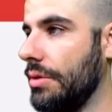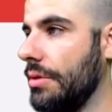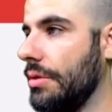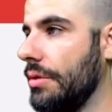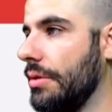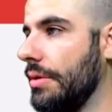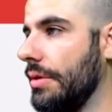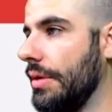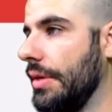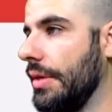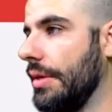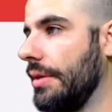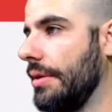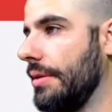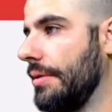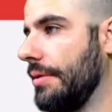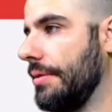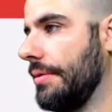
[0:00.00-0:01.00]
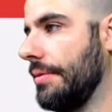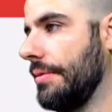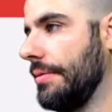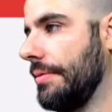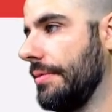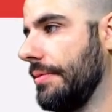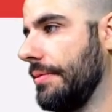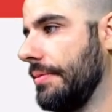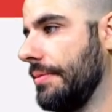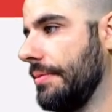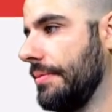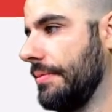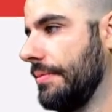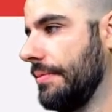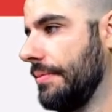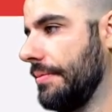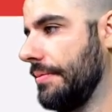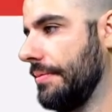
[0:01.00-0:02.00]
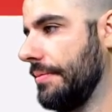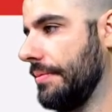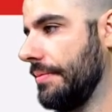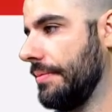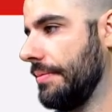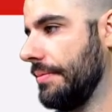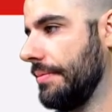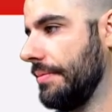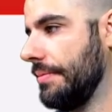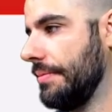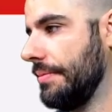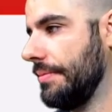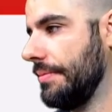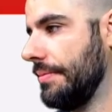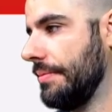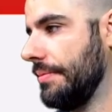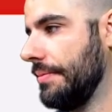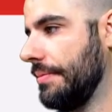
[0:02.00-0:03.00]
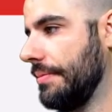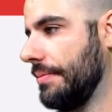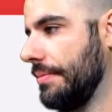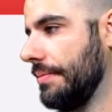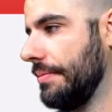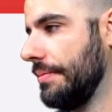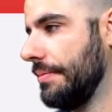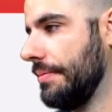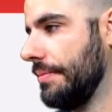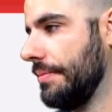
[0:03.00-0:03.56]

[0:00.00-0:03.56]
No one is speaking in this clip.